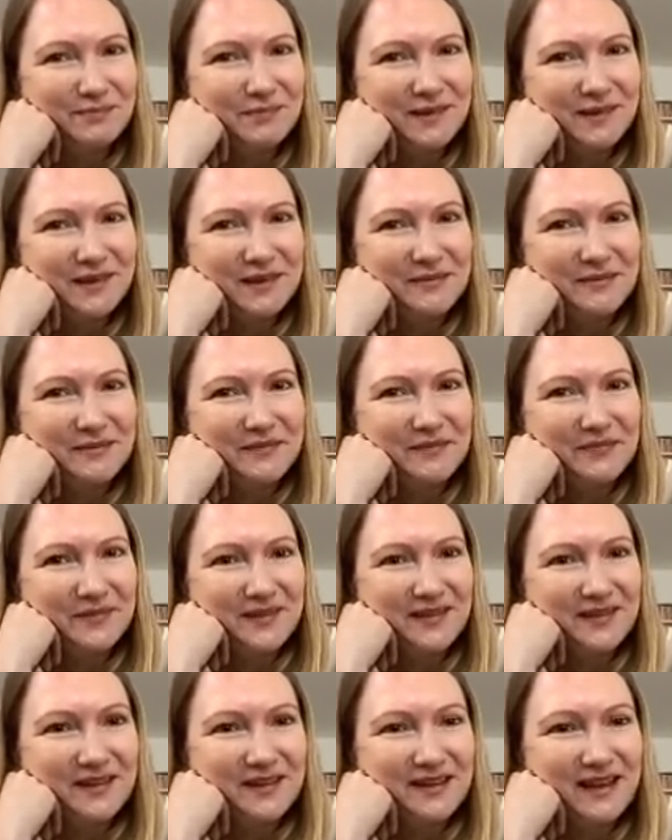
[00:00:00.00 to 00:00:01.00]

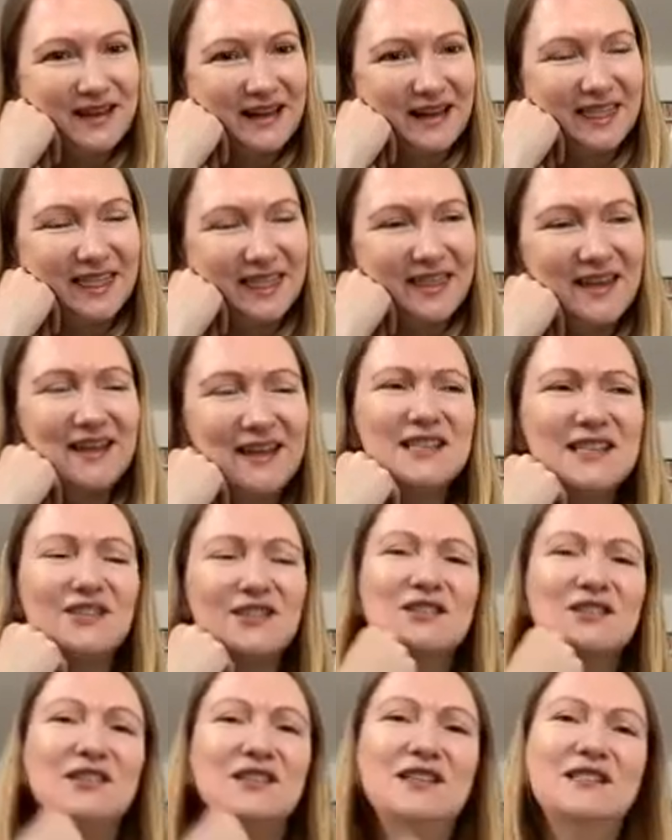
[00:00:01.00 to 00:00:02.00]
I think it's
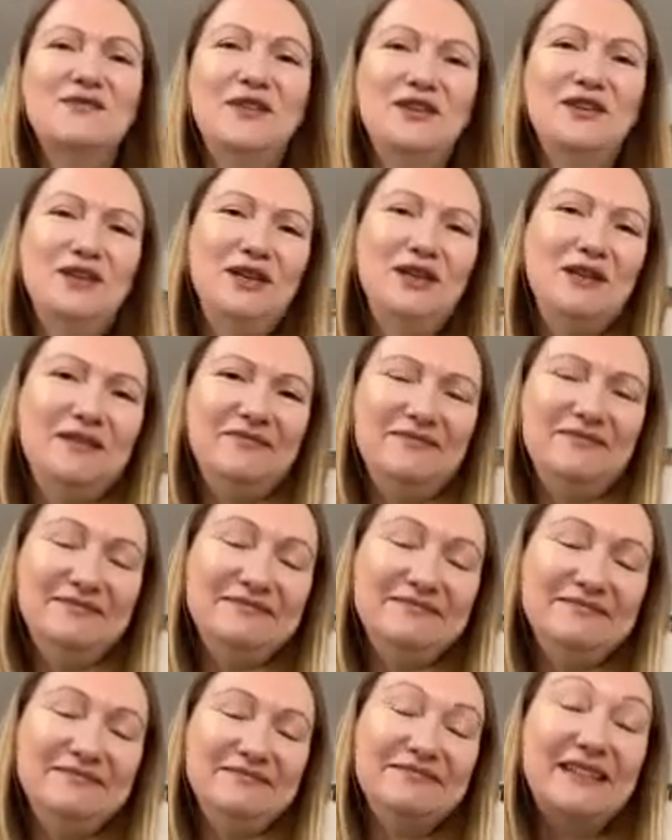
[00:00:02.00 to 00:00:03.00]
also,
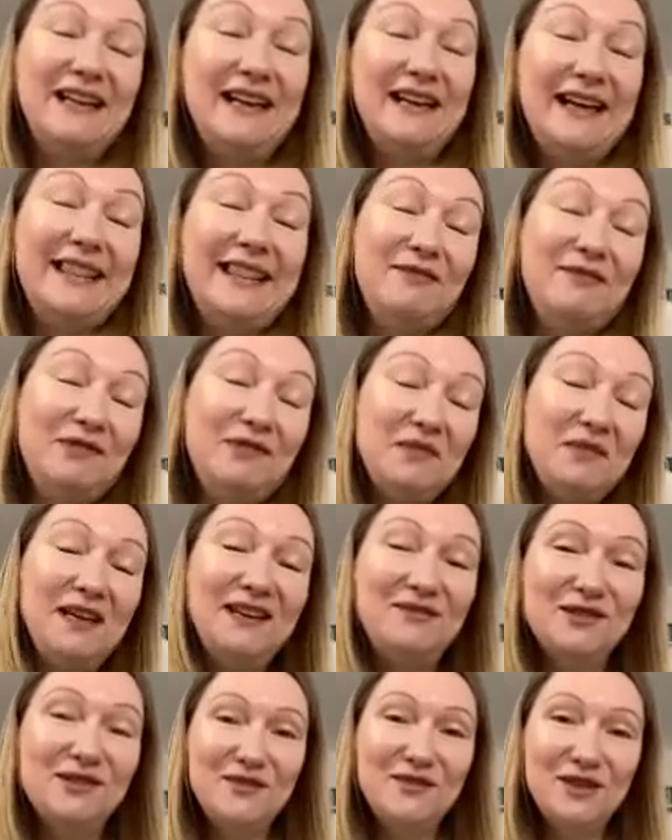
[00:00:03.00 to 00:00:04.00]
I think for me, it
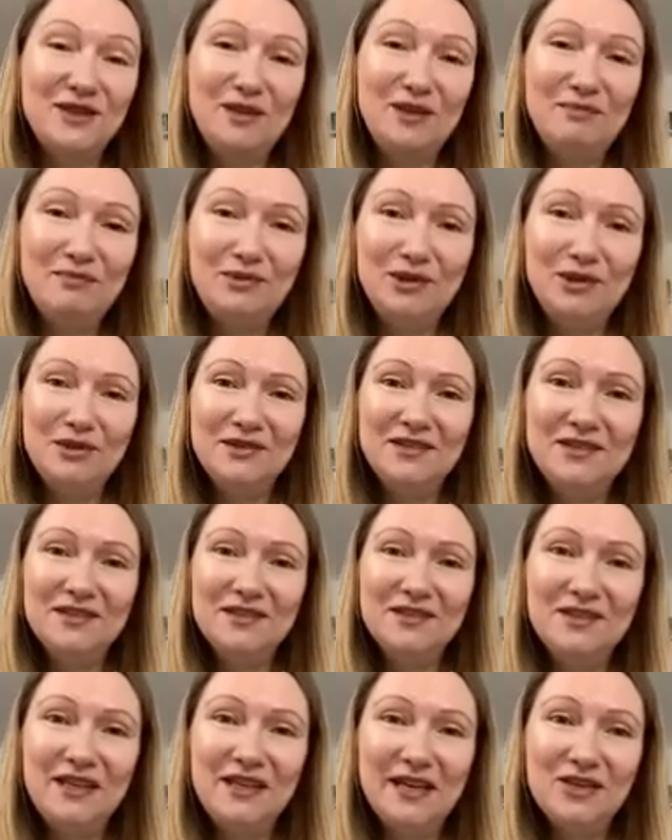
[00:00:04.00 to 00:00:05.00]
was very important
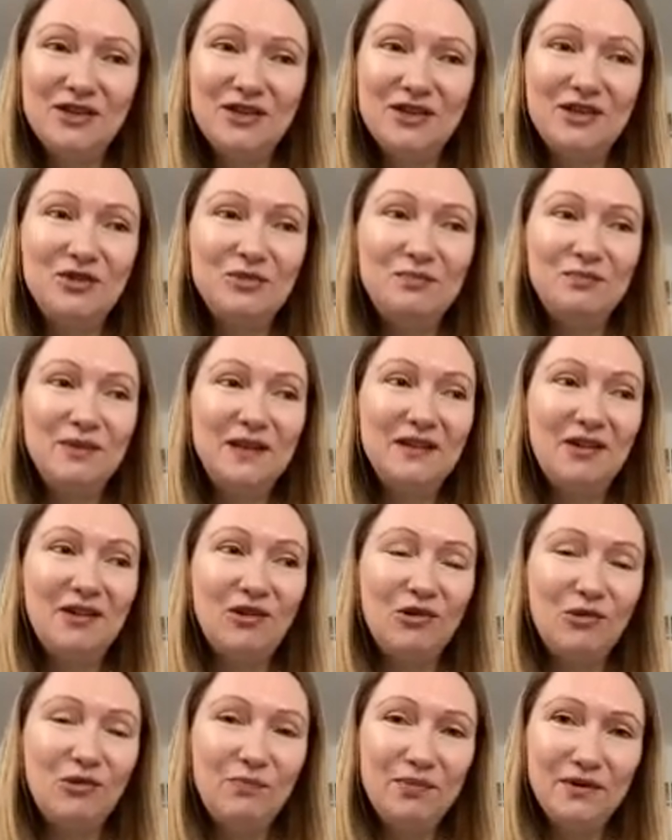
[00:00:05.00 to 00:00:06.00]
actually to be
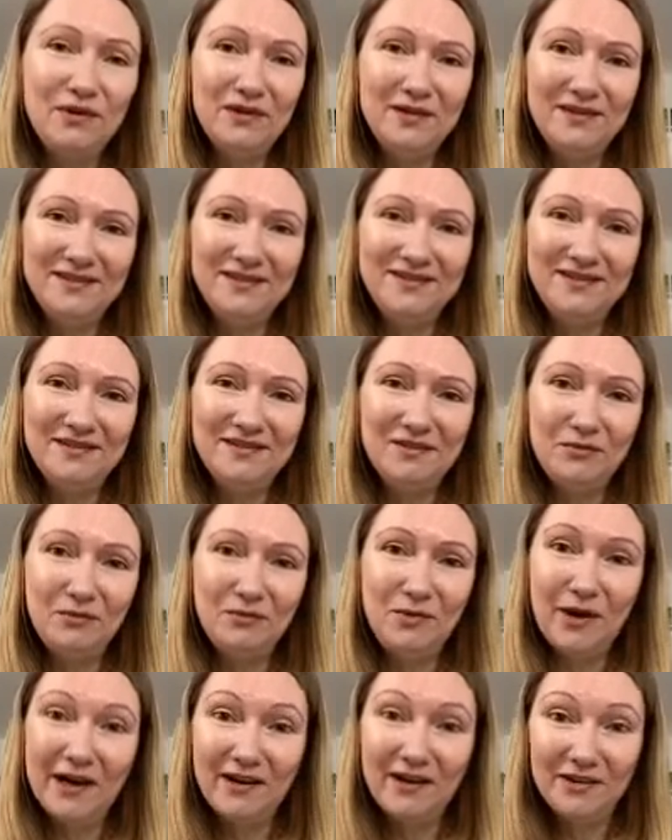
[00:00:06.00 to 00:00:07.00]
open
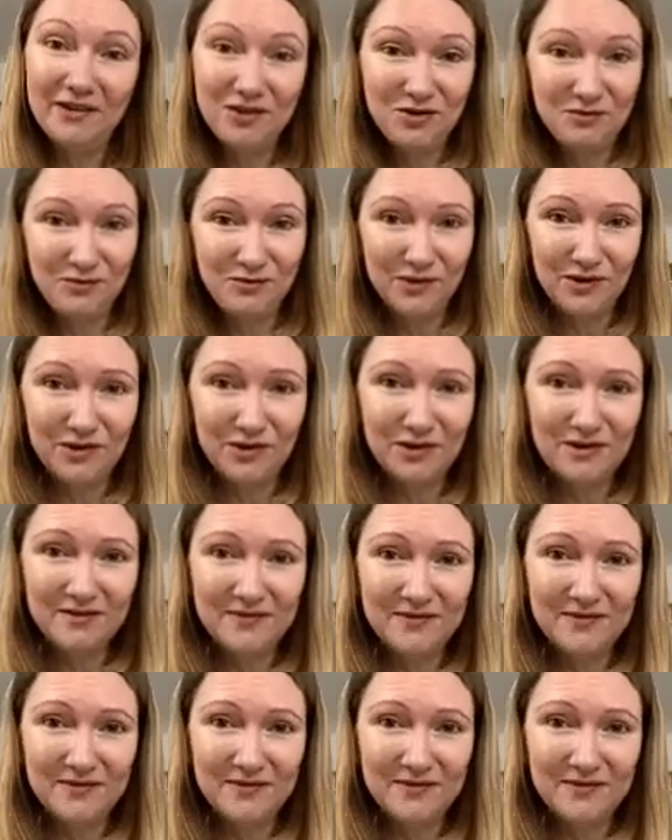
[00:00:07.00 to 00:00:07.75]
where to work.